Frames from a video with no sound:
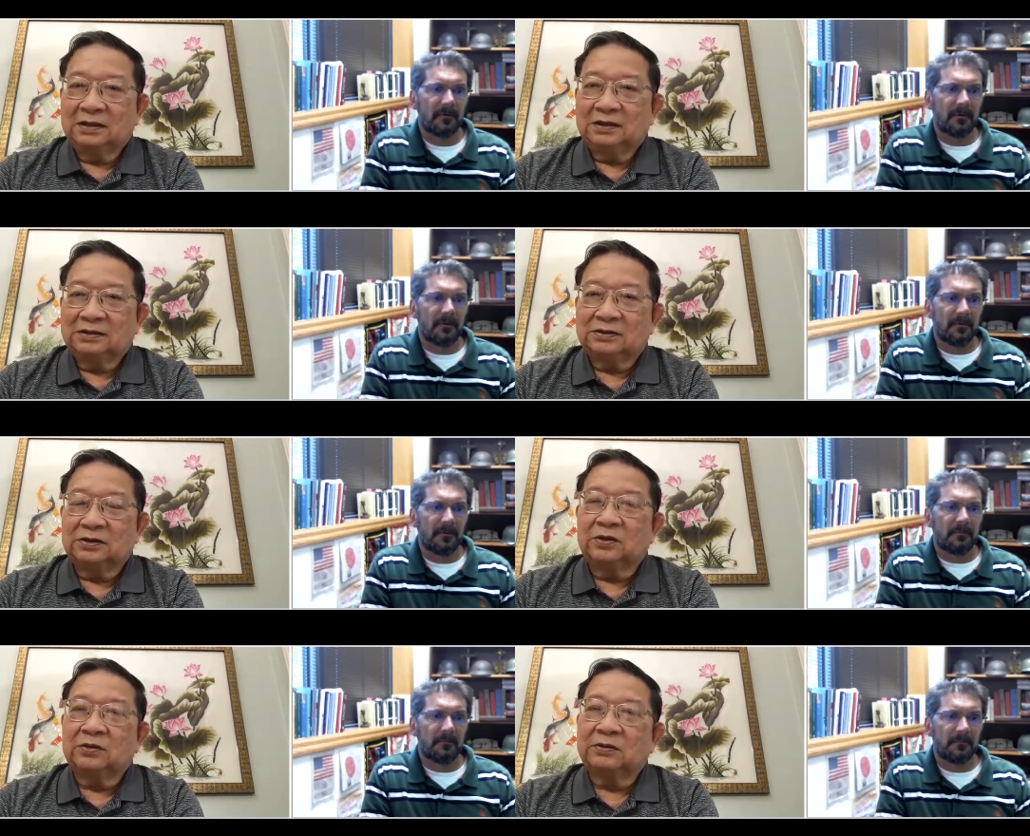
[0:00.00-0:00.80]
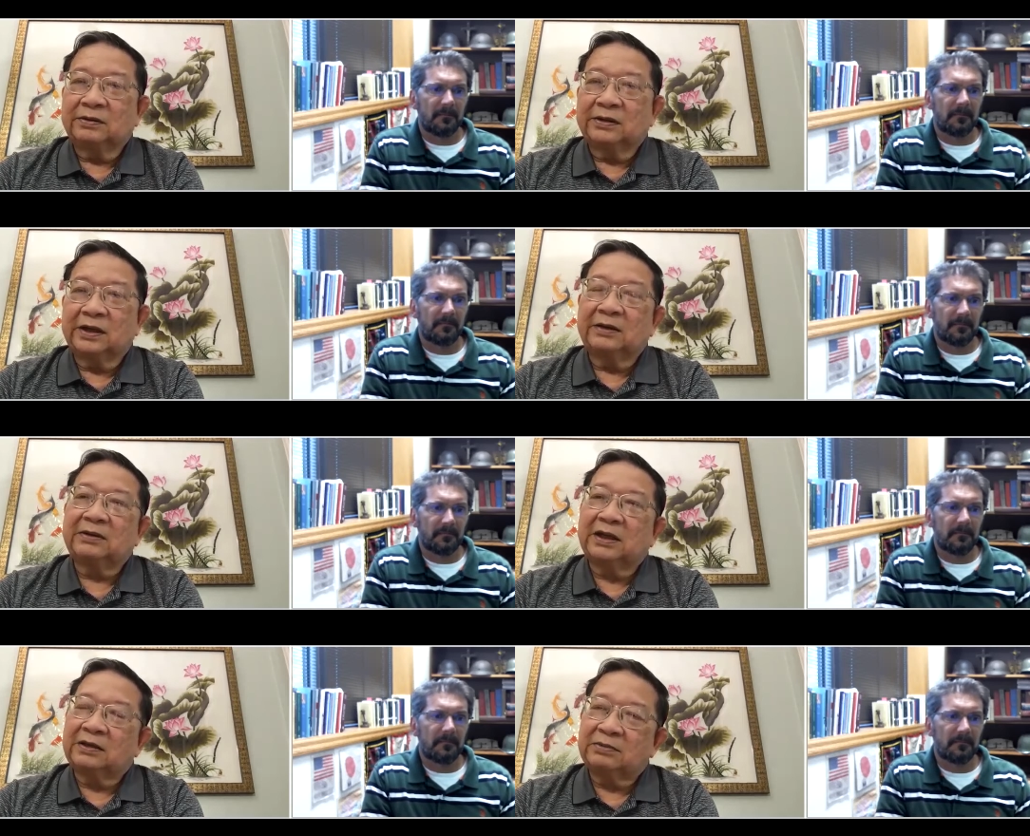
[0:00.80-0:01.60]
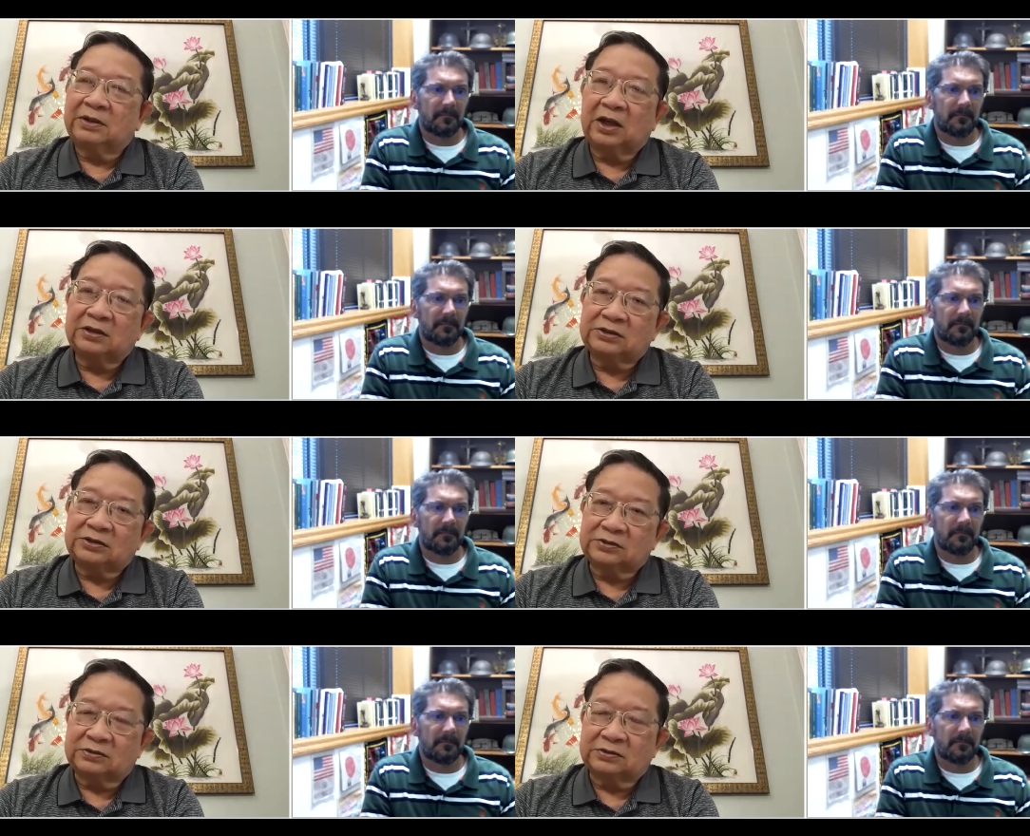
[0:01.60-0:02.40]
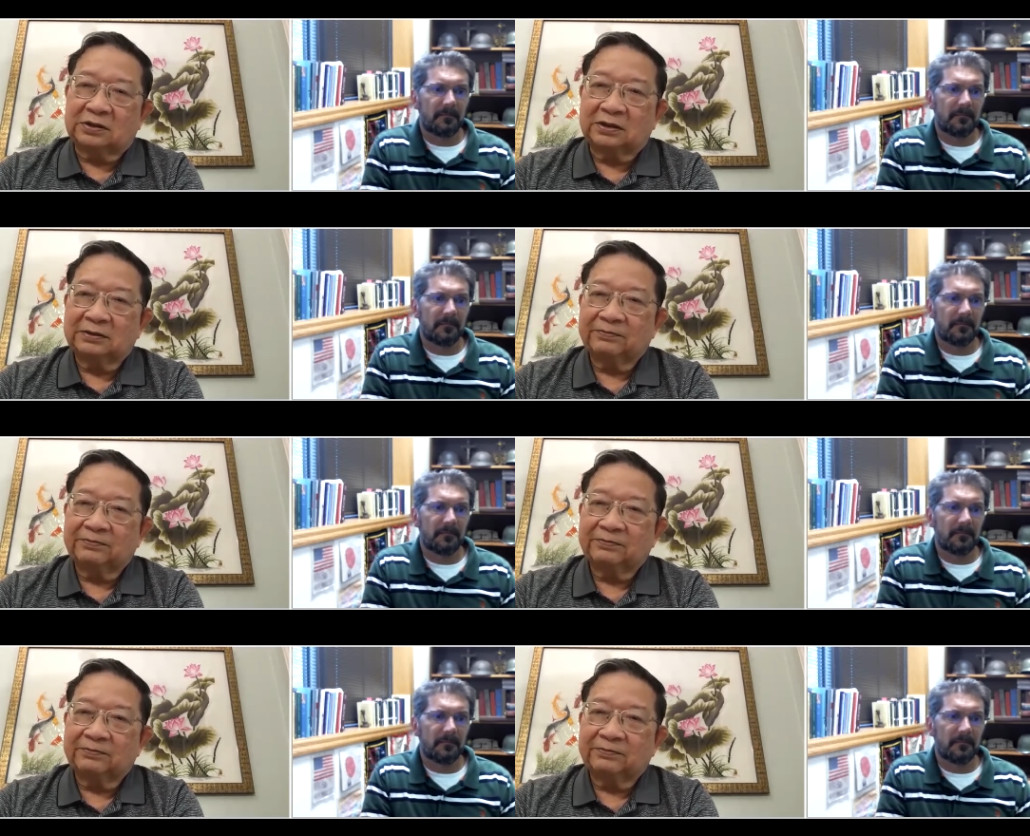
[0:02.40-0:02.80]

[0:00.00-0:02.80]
Speaker 1: So I, am not sure.